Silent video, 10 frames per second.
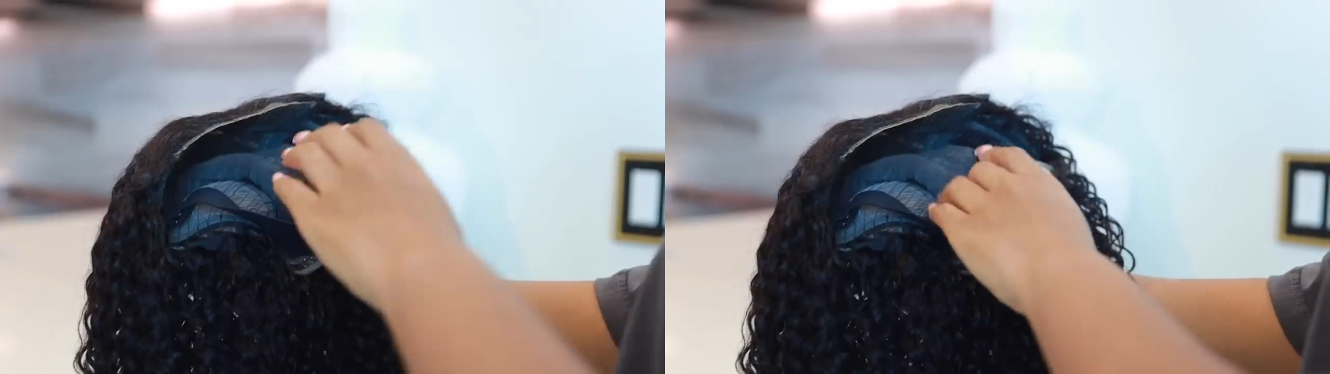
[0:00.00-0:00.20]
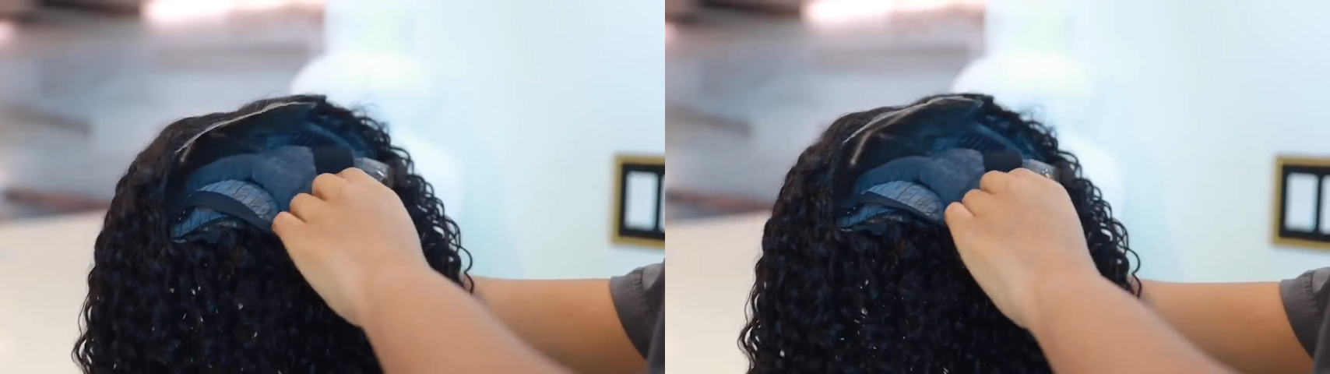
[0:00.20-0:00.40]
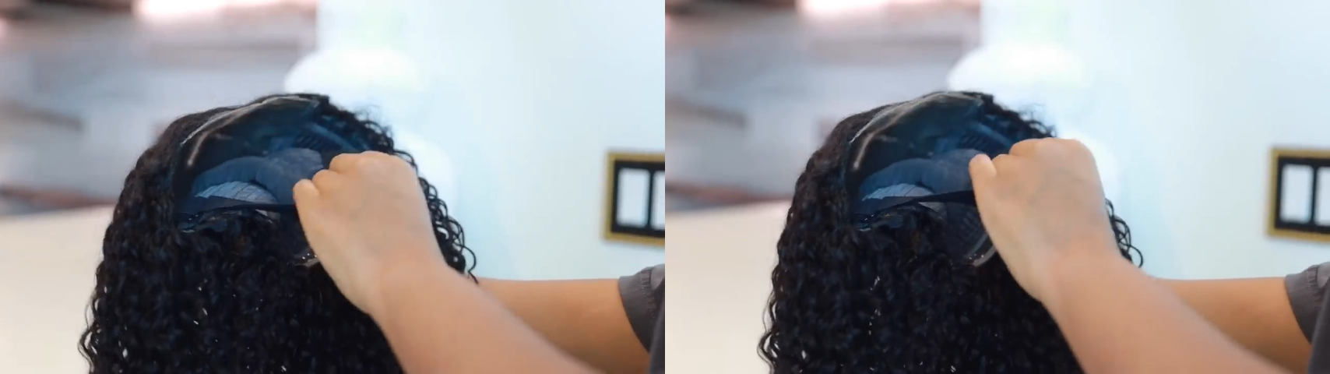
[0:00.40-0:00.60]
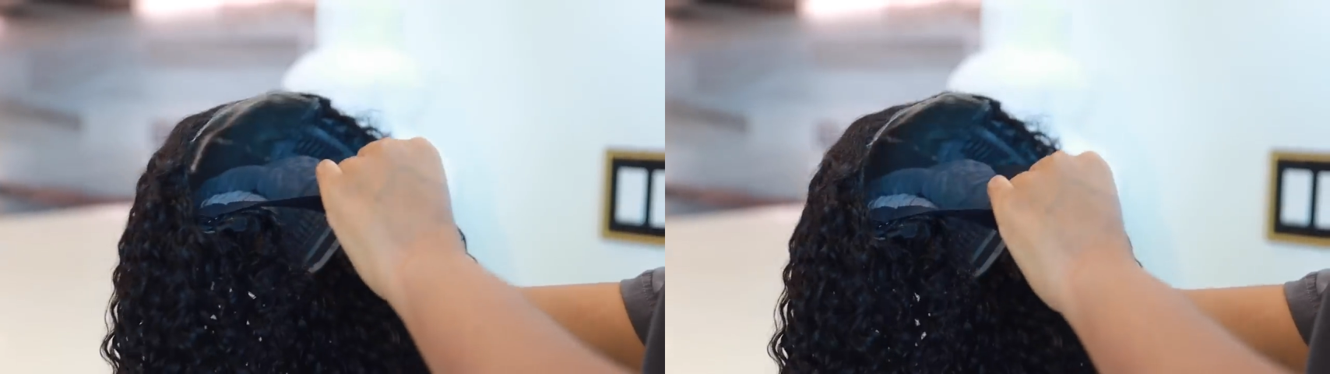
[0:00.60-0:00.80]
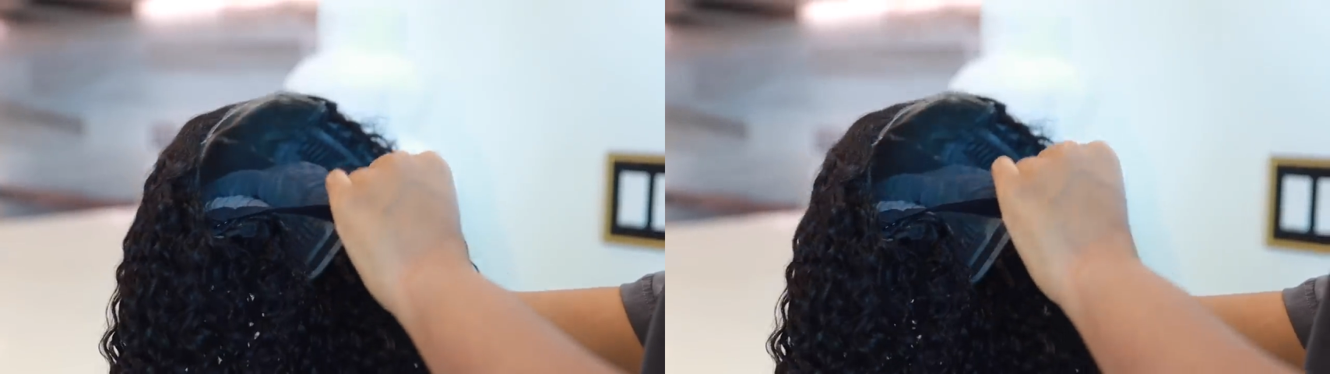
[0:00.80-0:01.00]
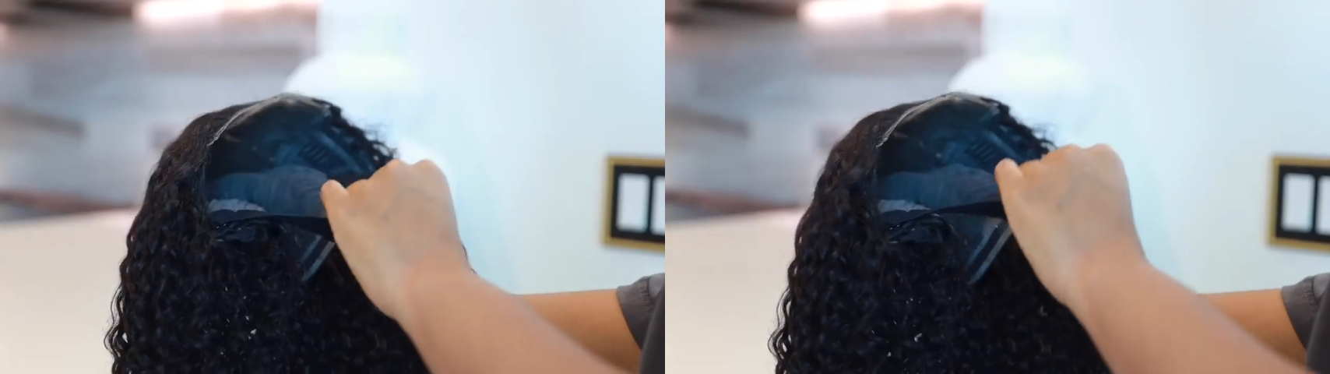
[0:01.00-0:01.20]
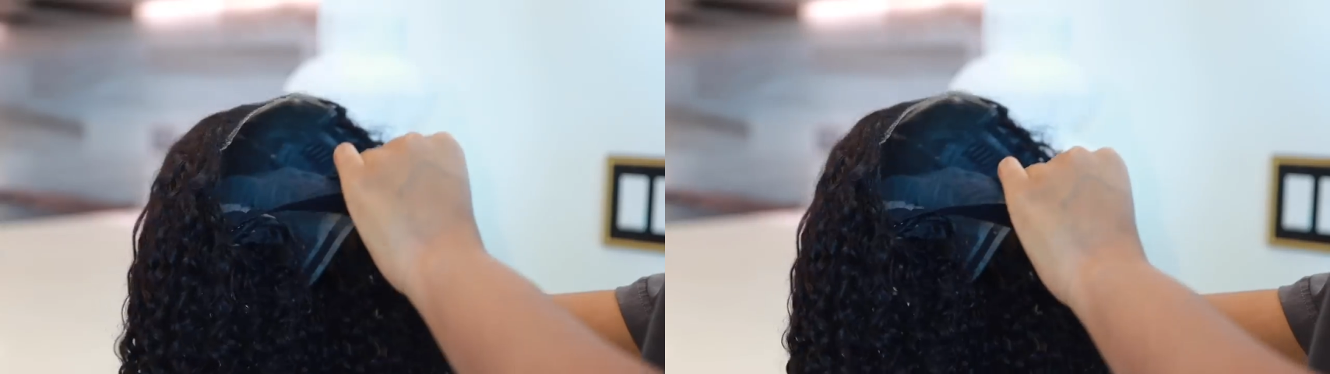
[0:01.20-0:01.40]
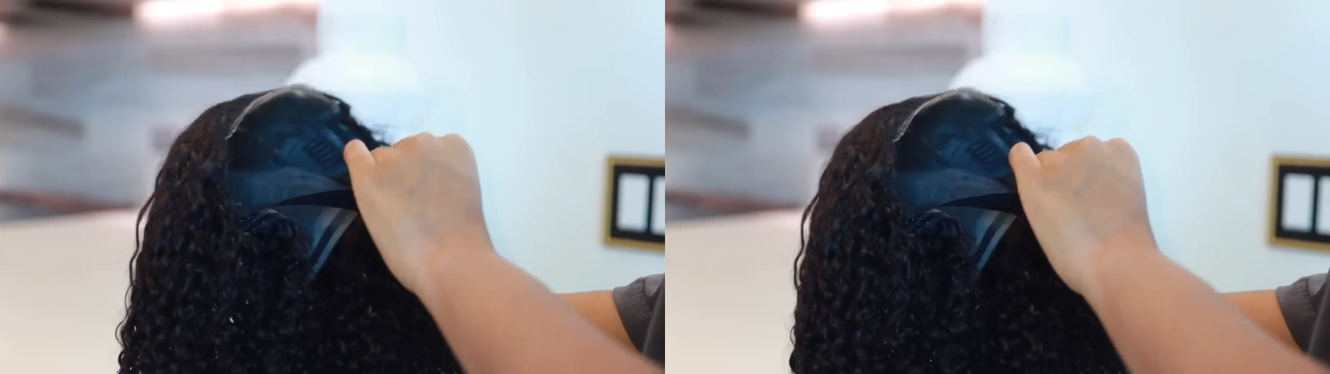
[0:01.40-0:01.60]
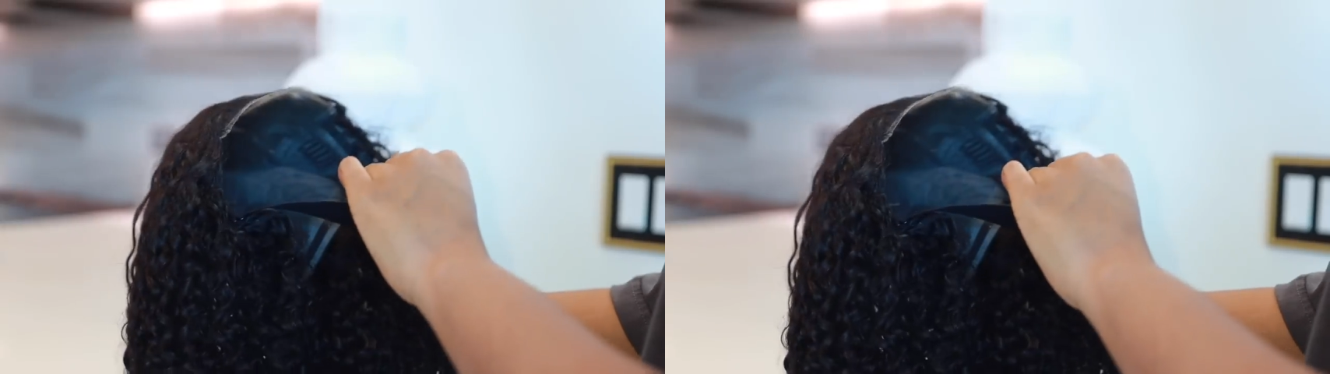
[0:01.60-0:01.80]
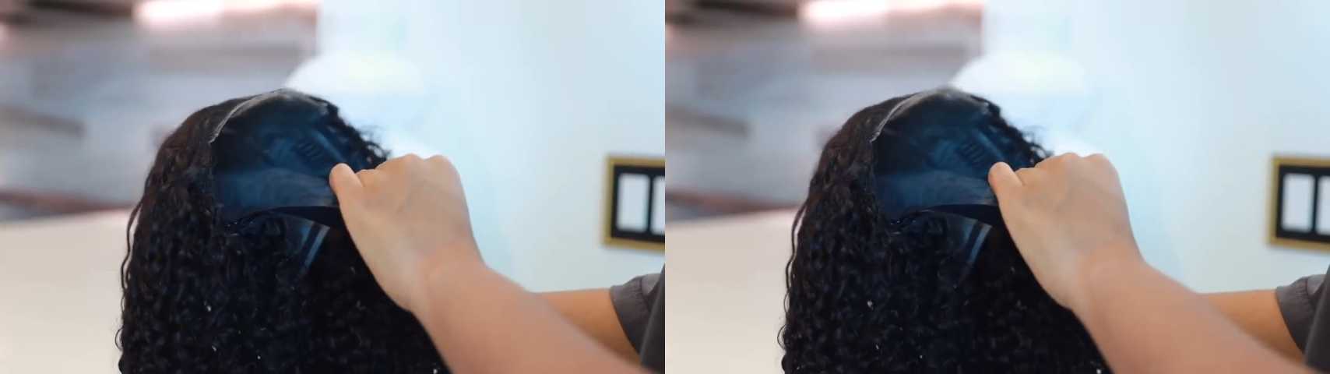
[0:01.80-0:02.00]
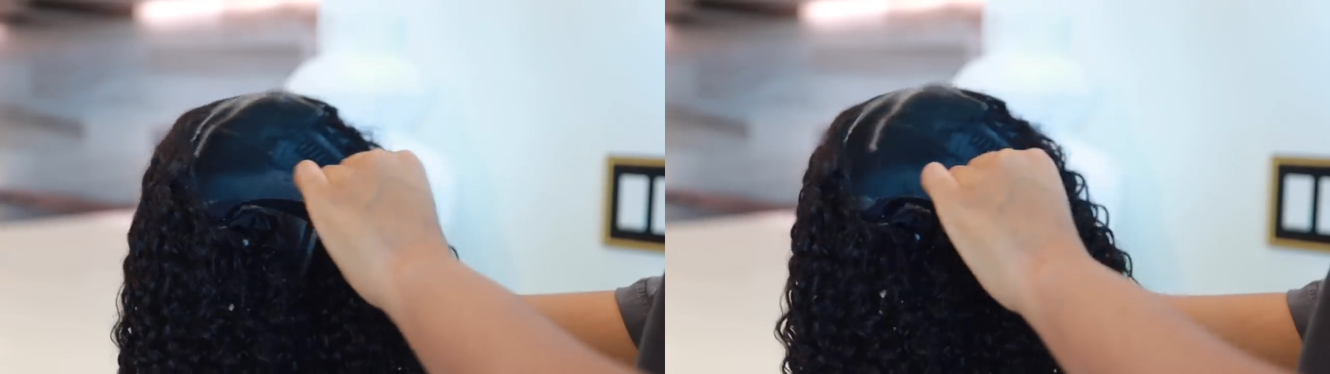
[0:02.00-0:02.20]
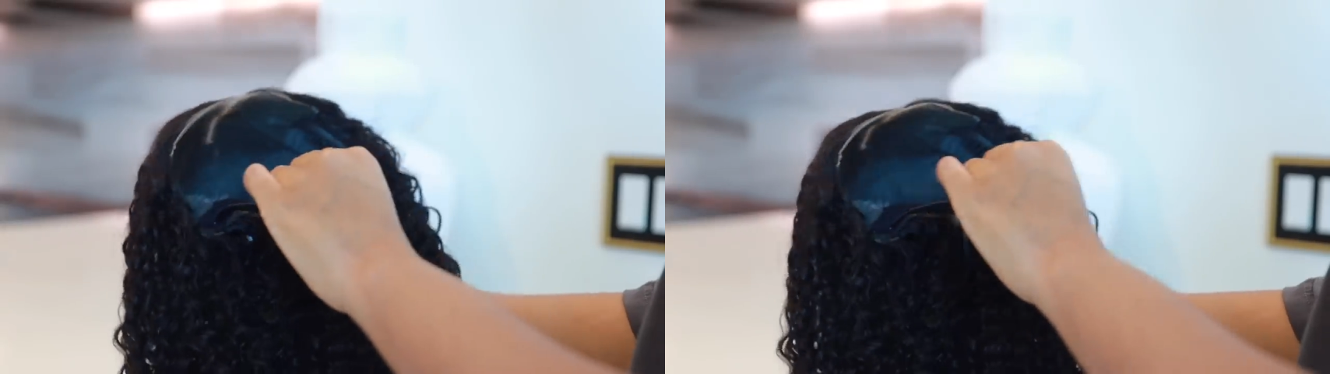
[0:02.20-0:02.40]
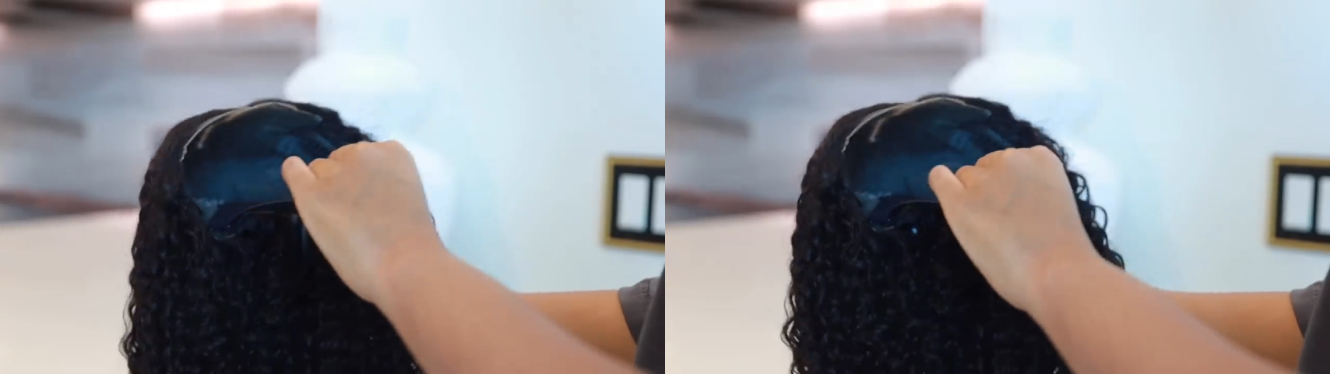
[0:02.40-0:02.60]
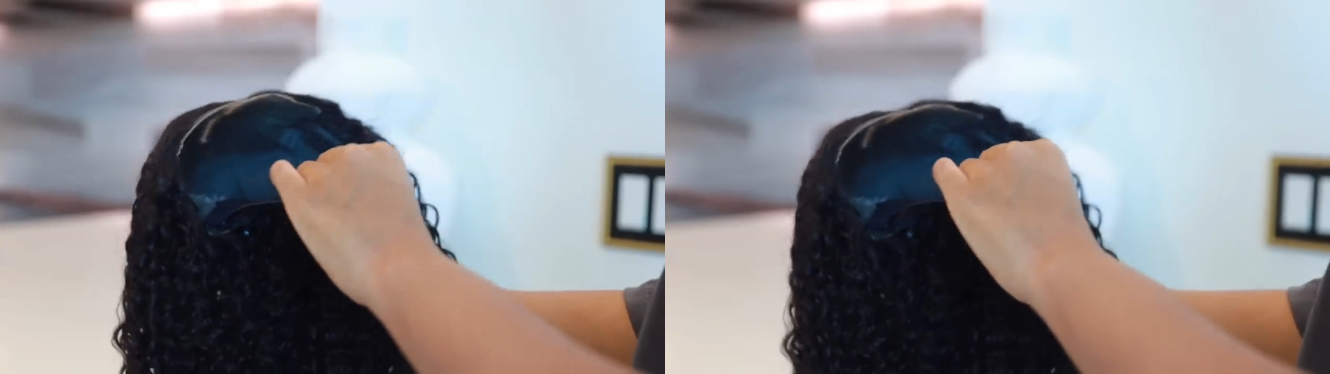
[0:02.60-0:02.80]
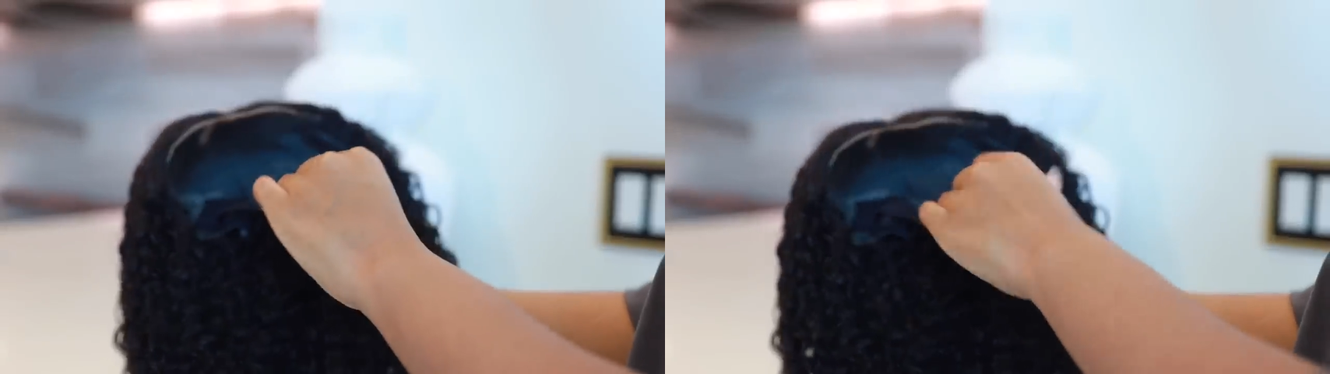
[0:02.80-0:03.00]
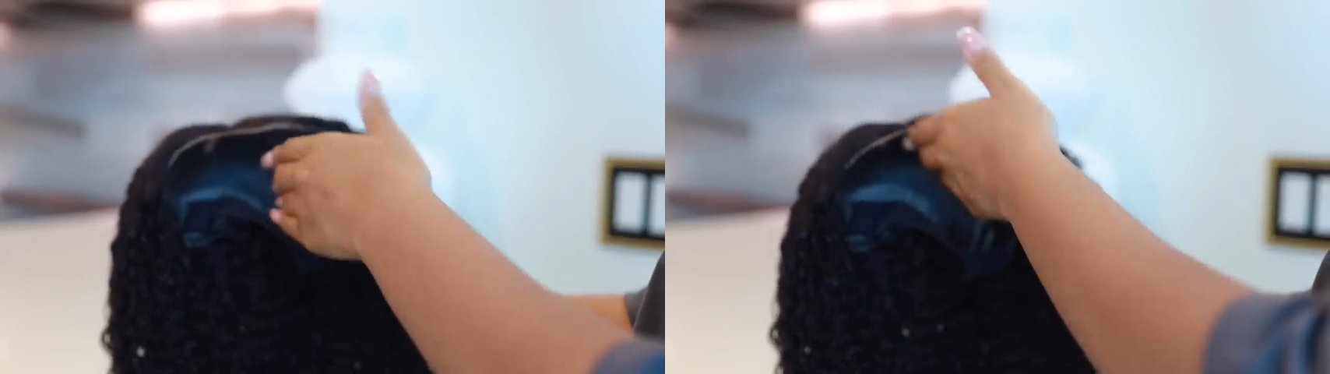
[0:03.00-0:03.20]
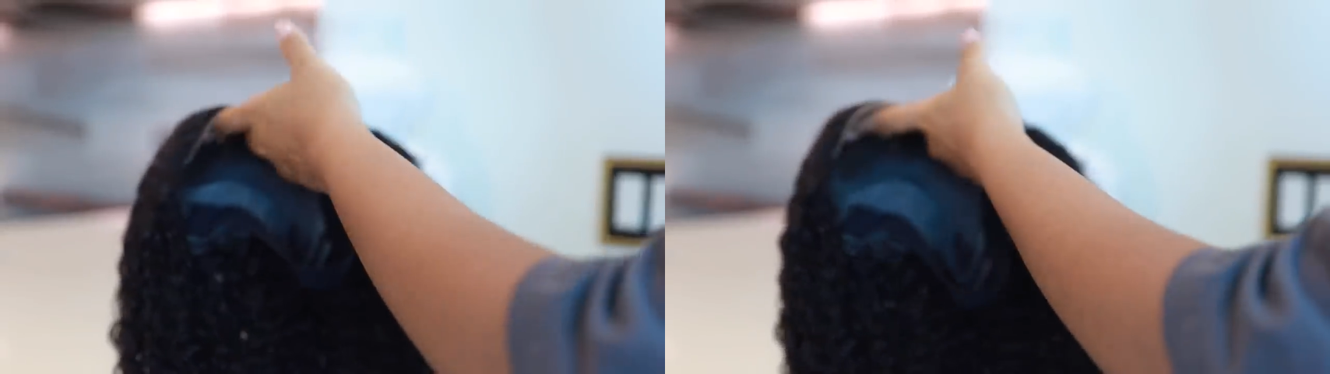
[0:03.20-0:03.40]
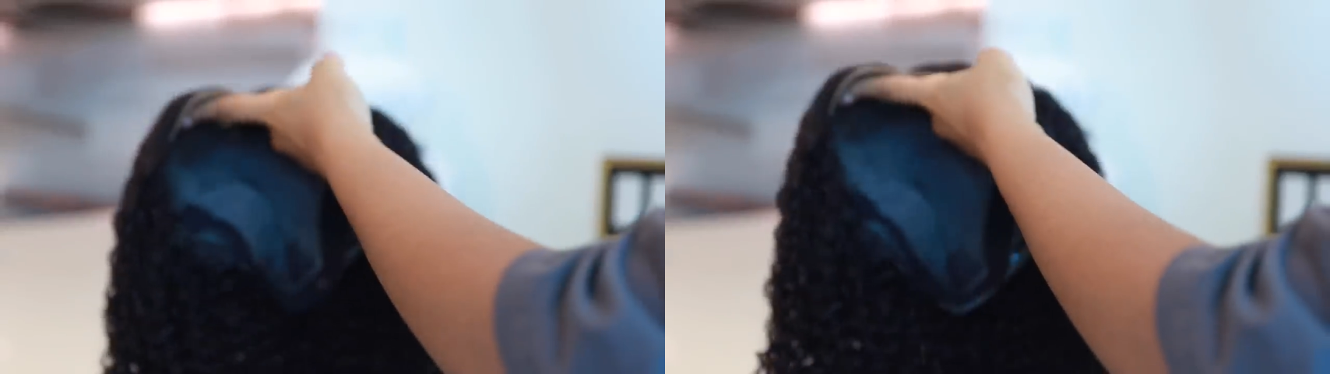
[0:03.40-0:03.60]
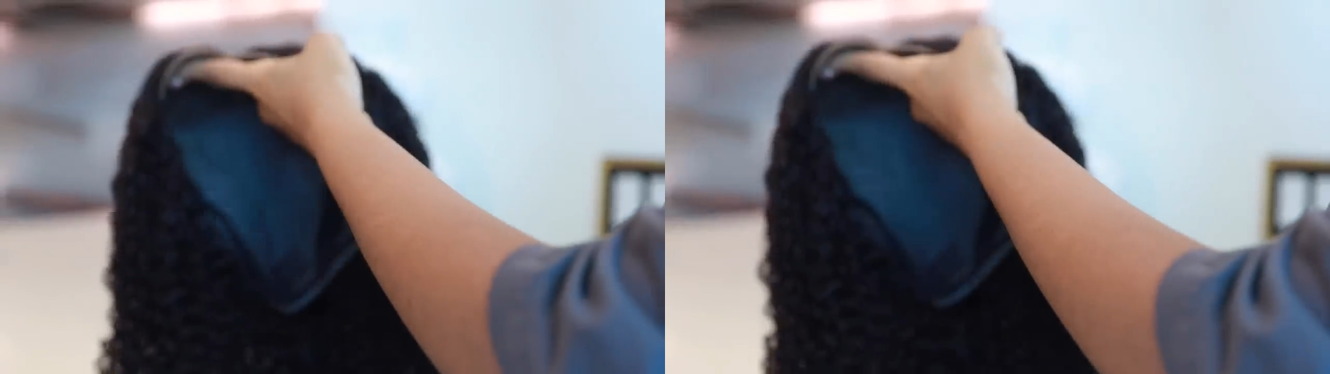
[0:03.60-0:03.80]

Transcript: Nobody's mouth can be seen.